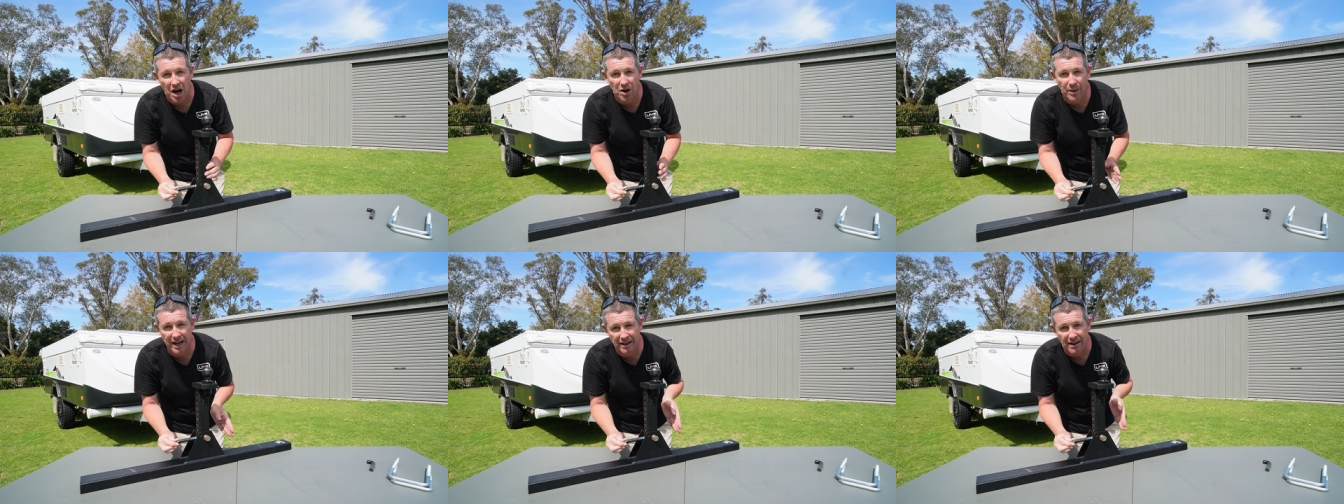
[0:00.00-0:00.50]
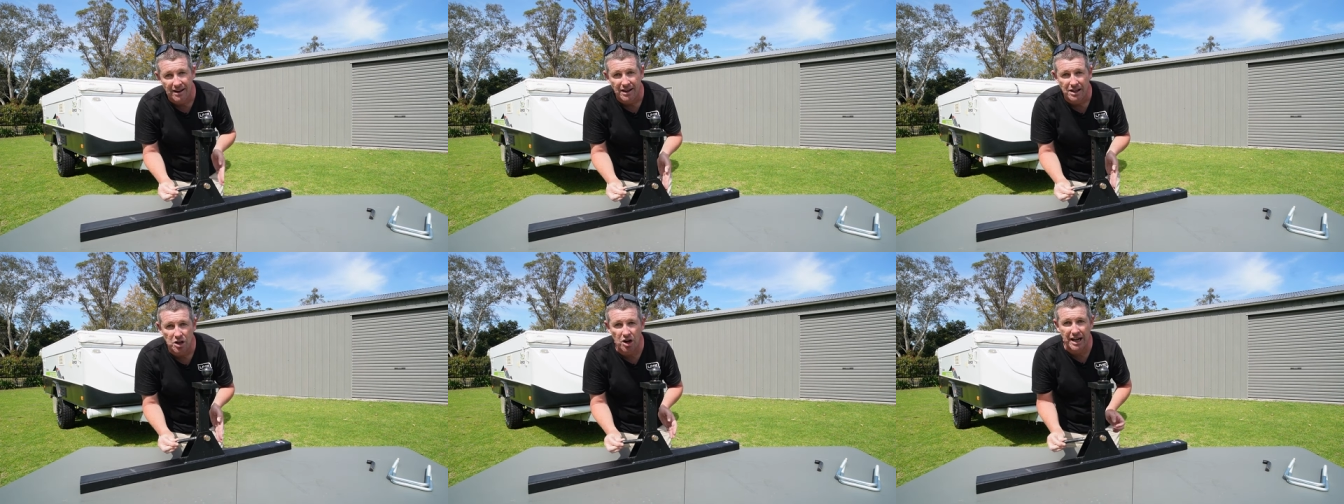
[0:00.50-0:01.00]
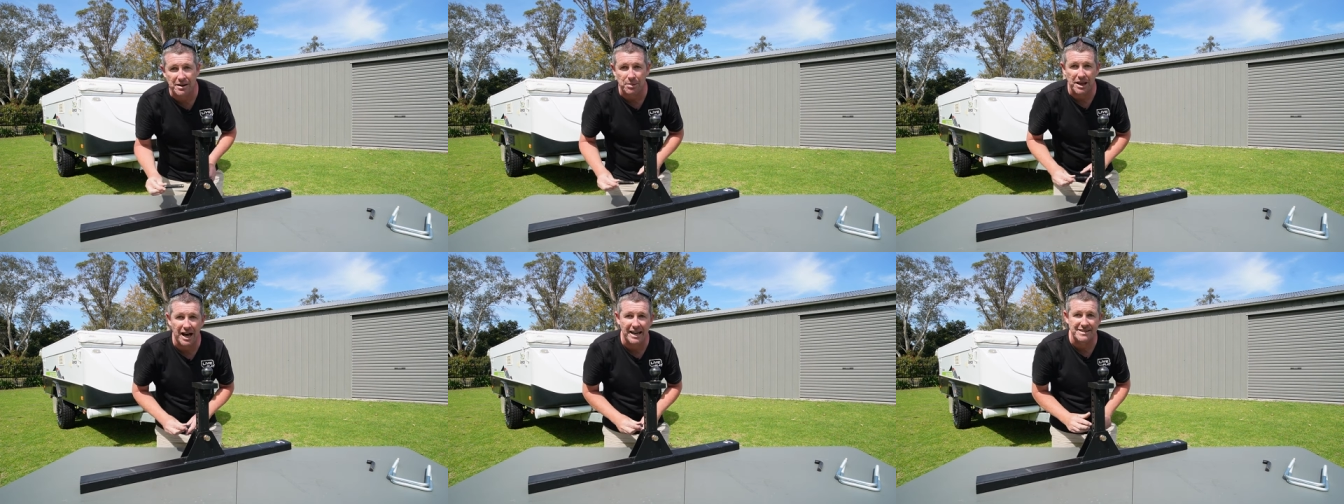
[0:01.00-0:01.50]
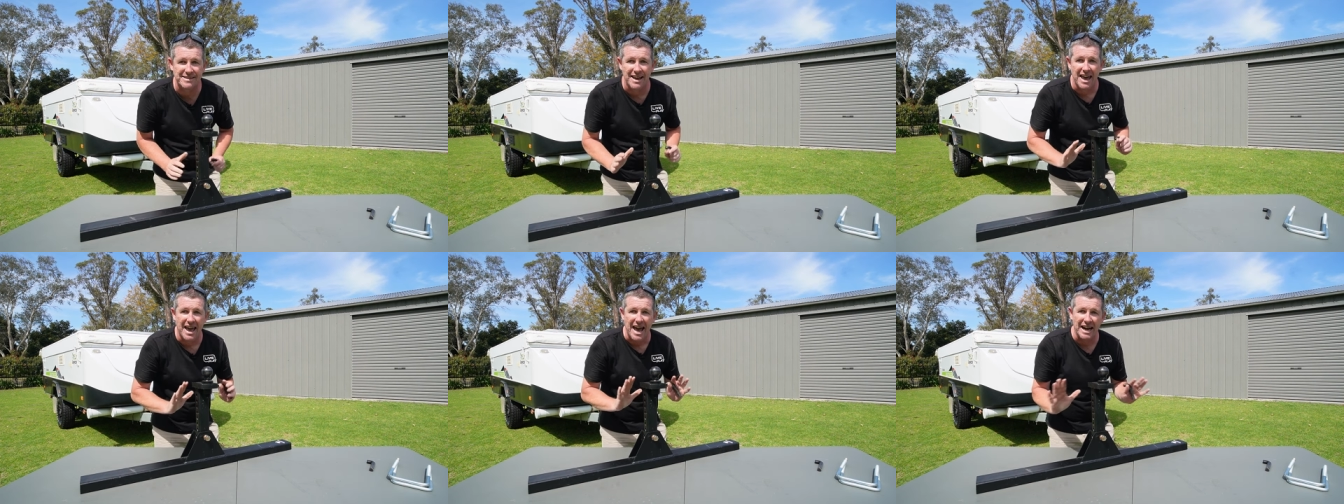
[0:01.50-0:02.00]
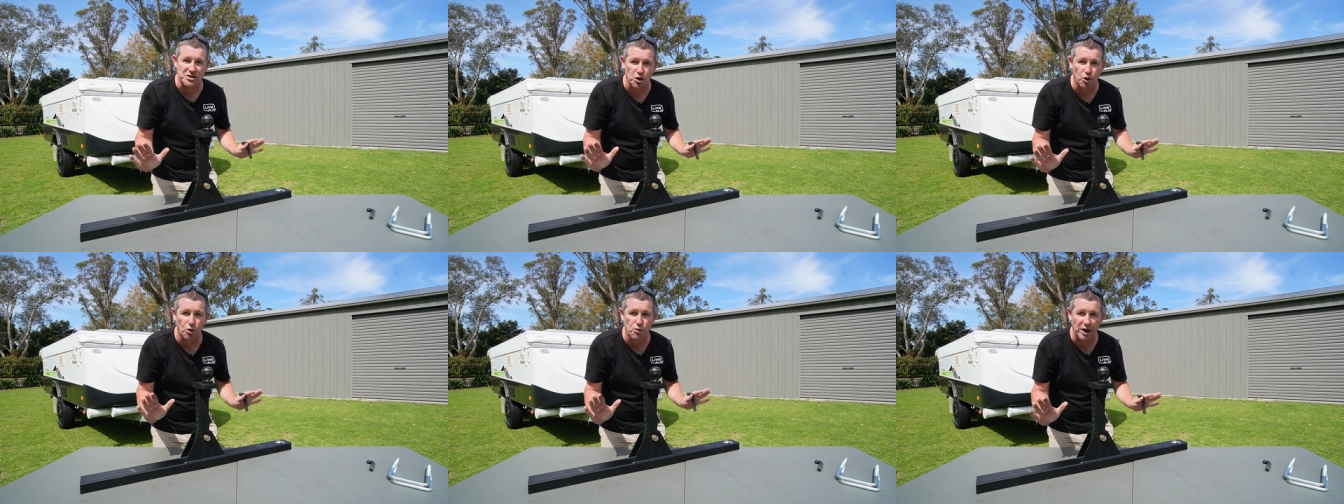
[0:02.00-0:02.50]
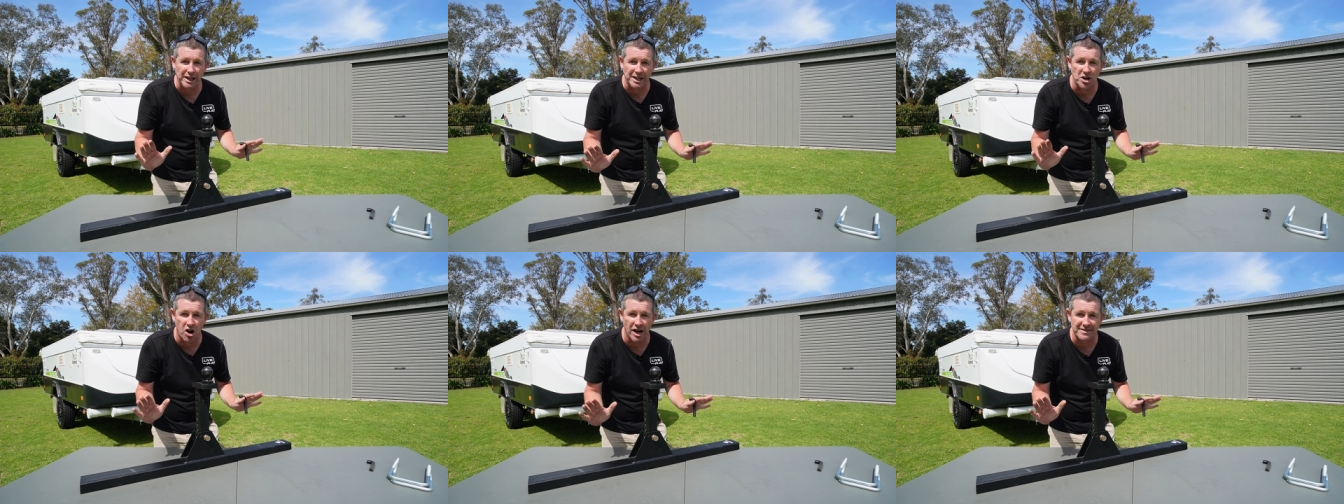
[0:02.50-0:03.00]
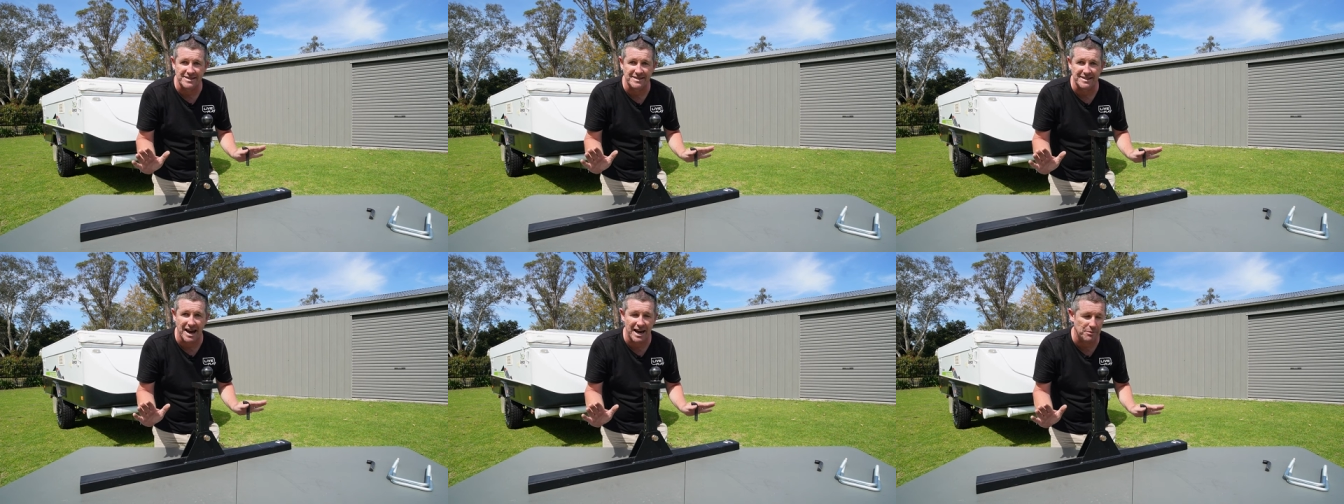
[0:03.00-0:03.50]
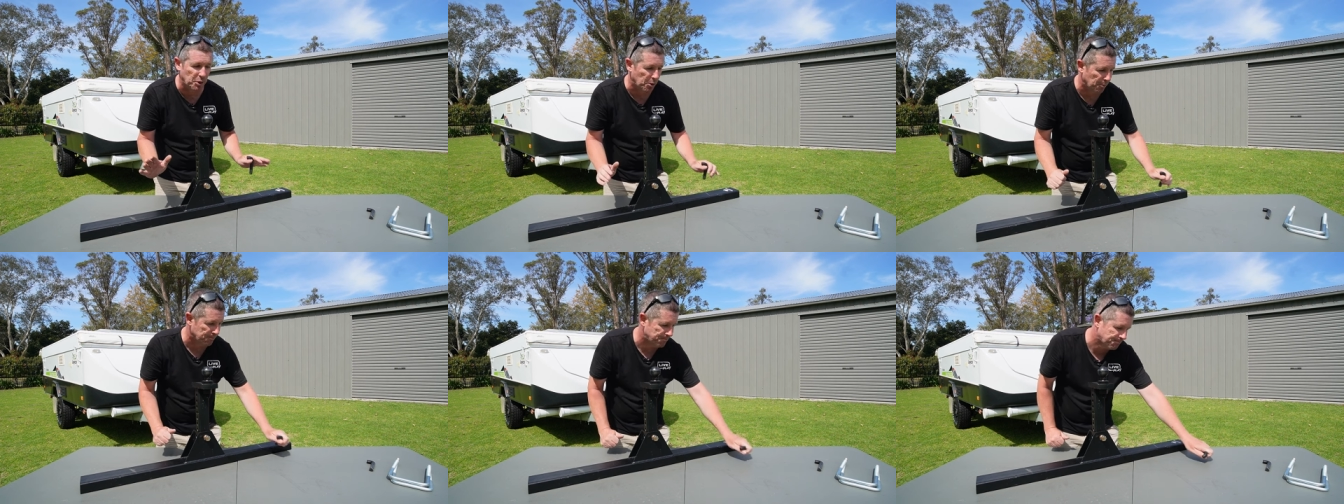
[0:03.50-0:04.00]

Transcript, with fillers: go in, lock into place, and it's all really nice and stable.